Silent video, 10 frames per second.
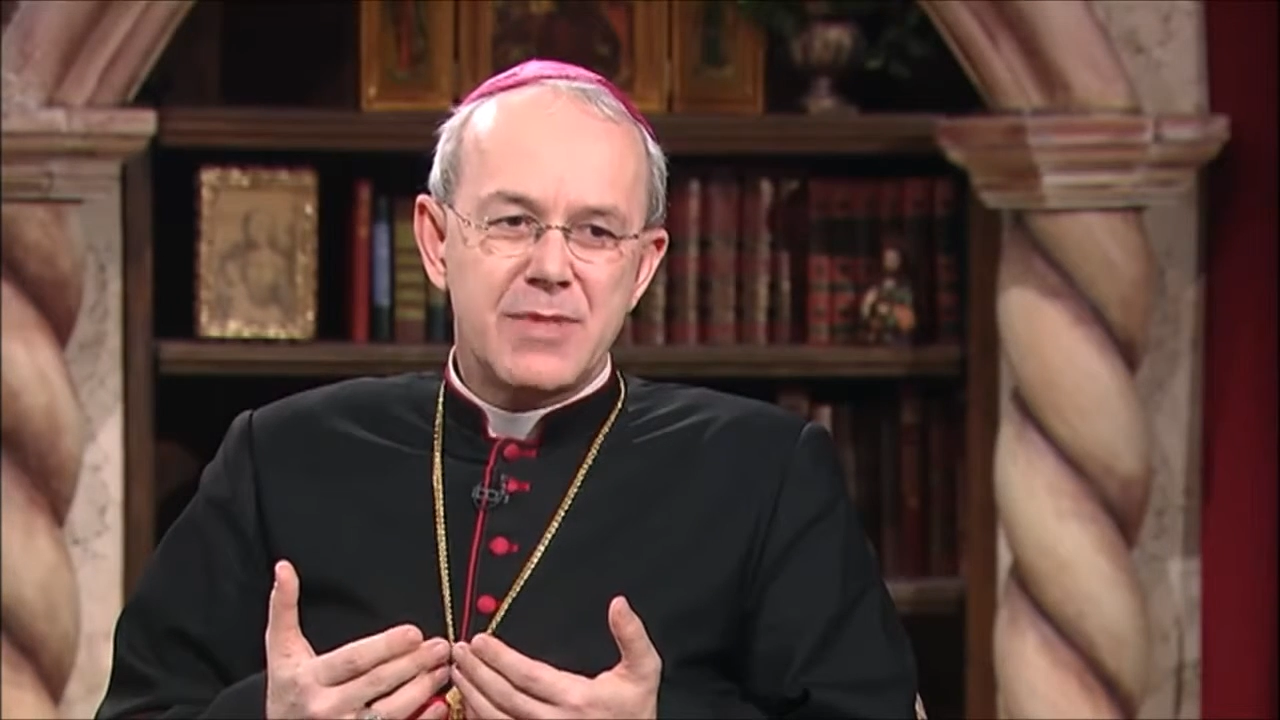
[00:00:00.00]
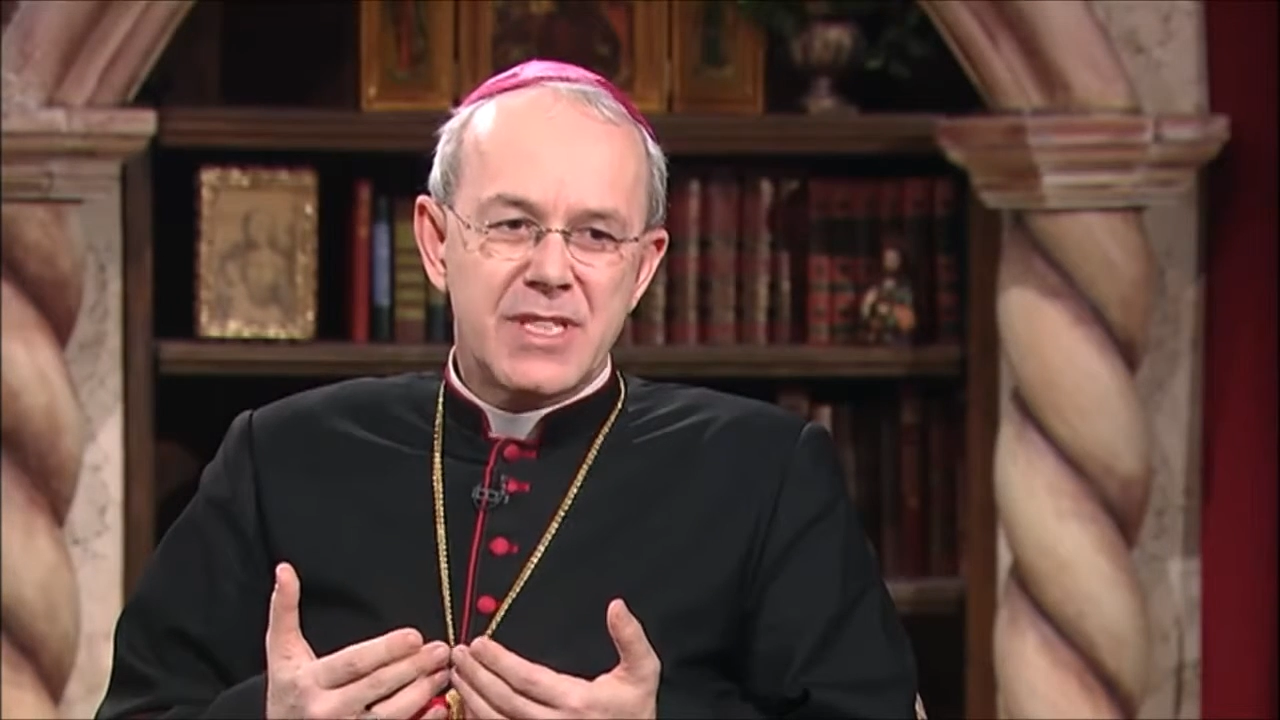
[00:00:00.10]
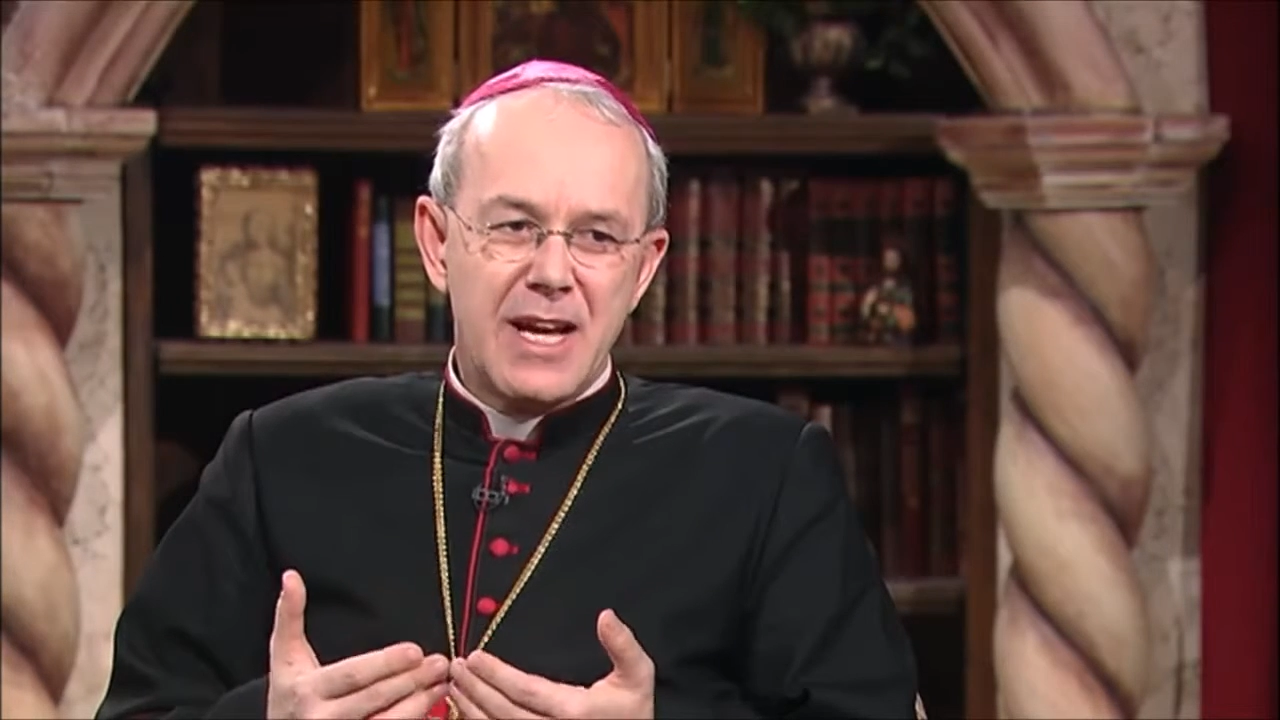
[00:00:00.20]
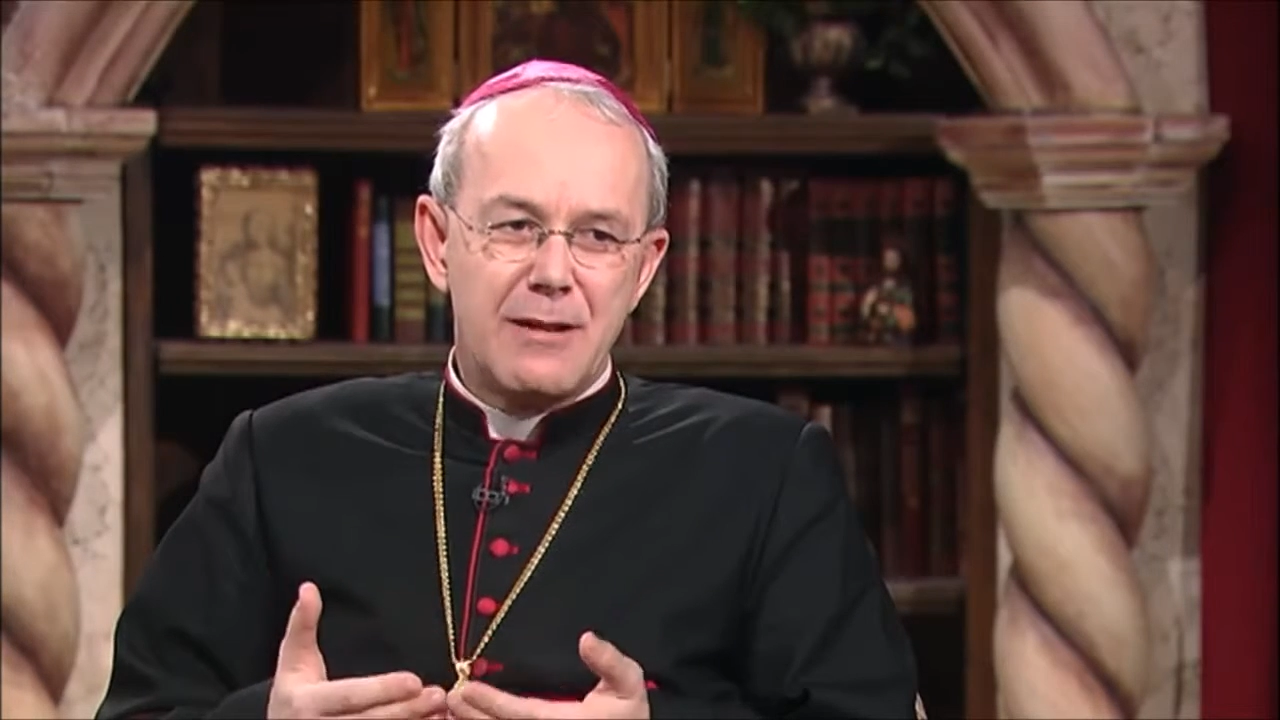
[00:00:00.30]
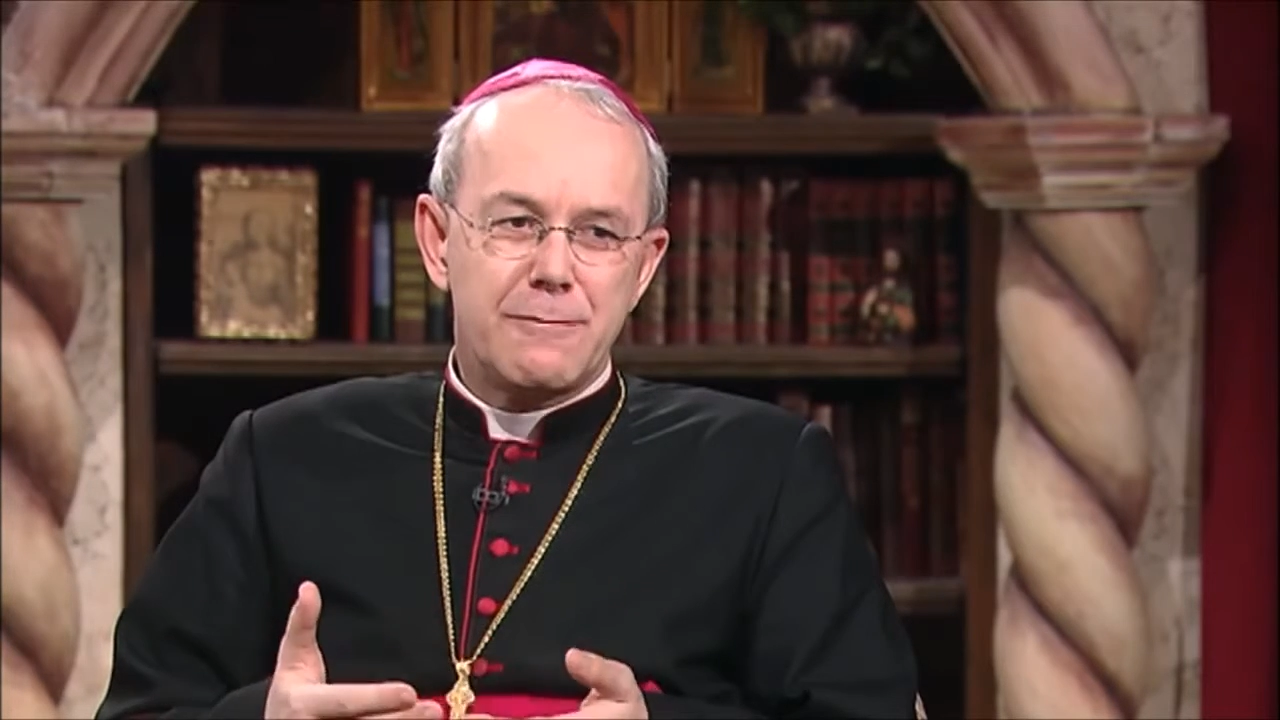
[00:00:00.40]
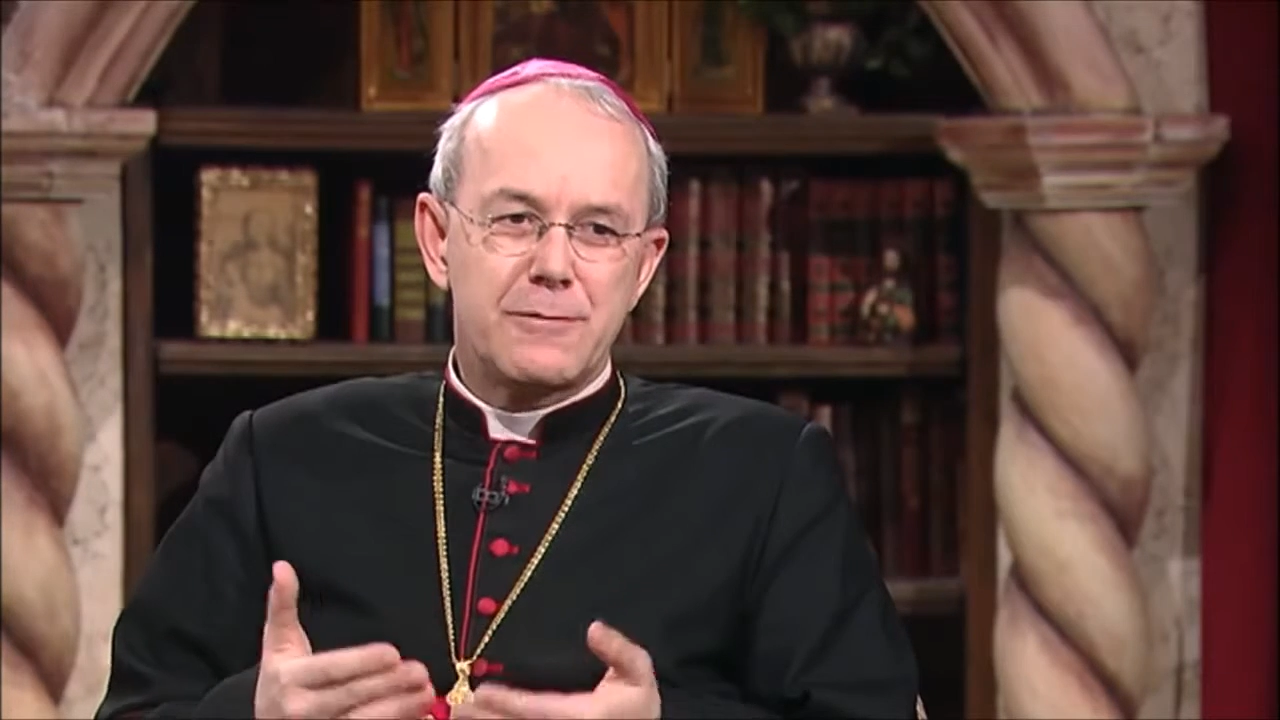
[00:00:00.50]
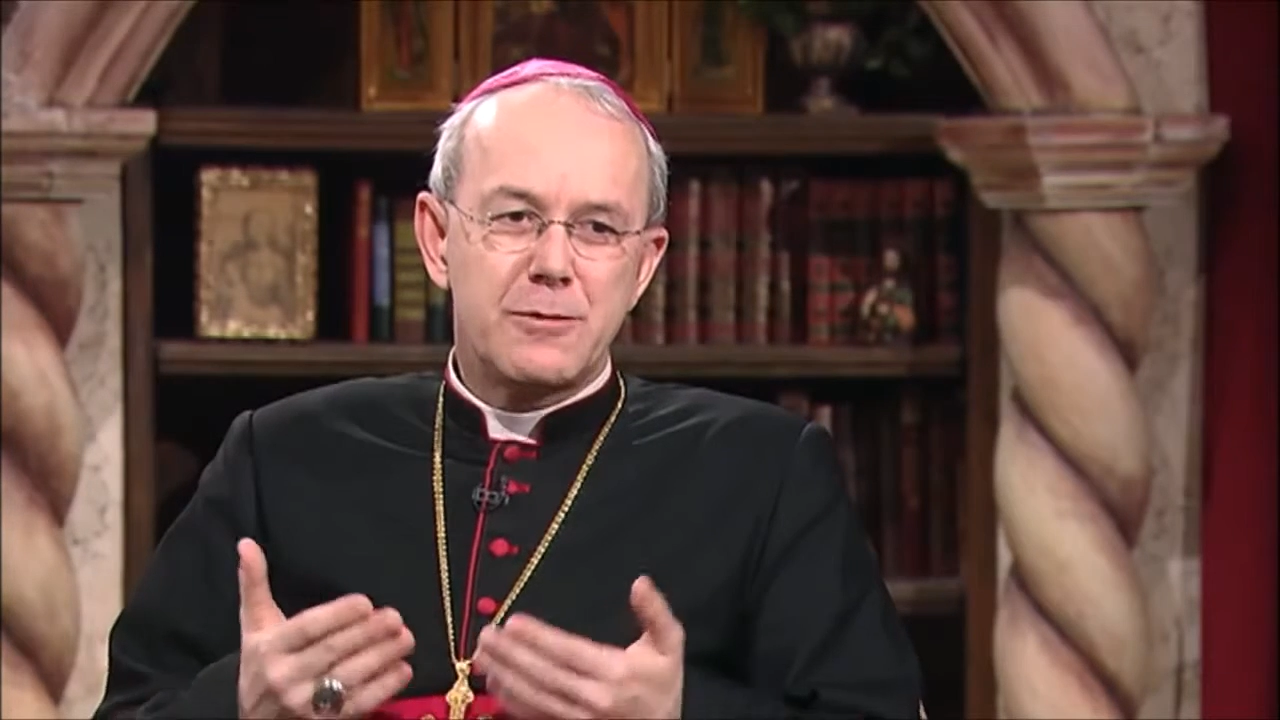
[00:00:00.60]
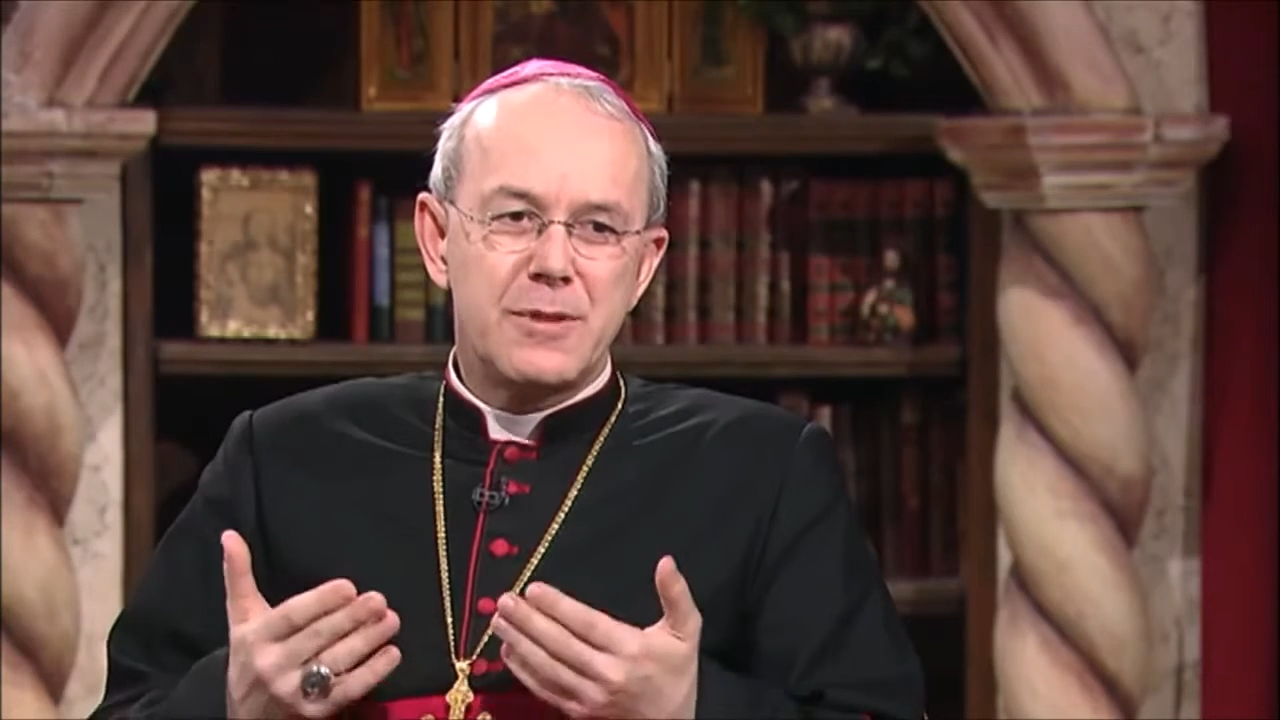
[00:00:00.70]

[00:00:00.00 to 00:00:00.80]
himself